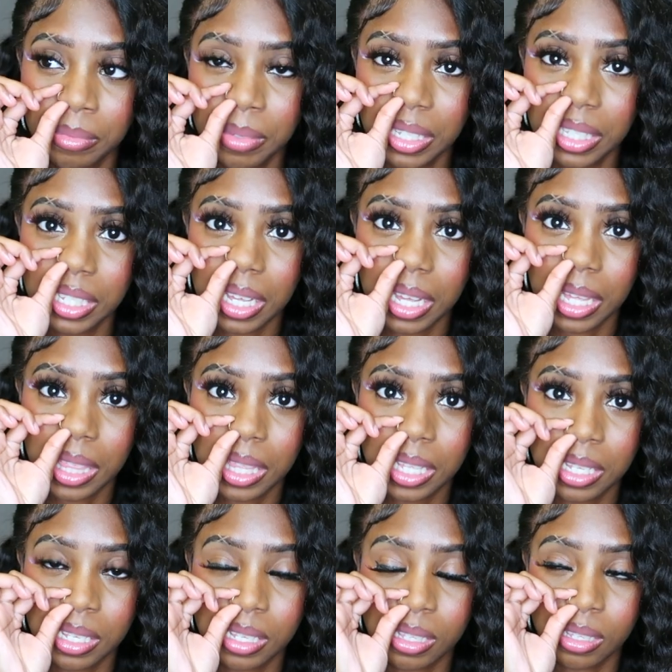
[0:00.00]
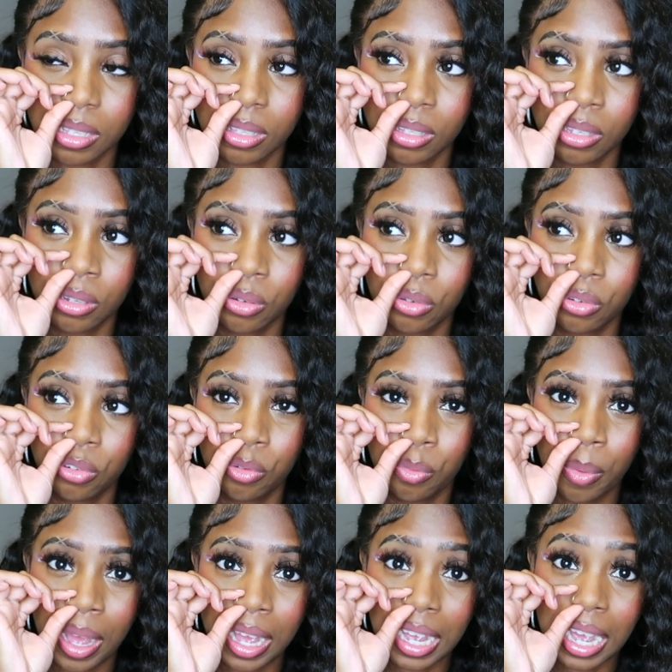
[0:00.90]
Let me take this little
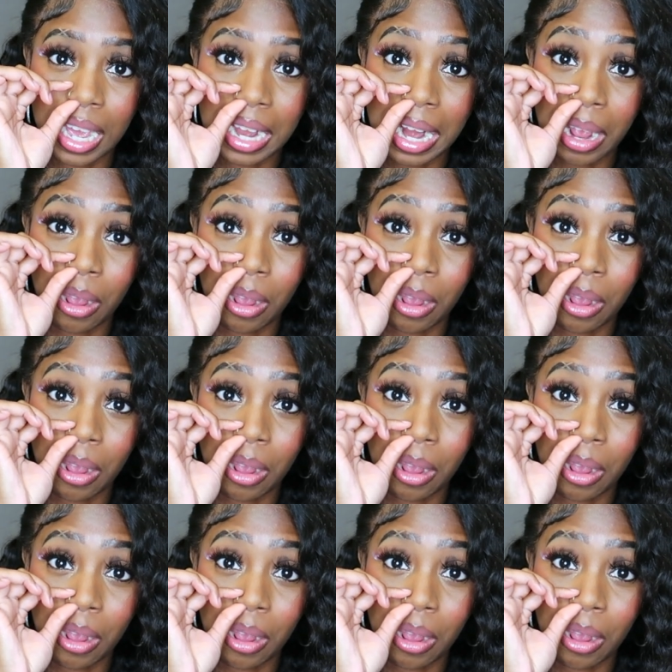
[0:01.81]
hoop I got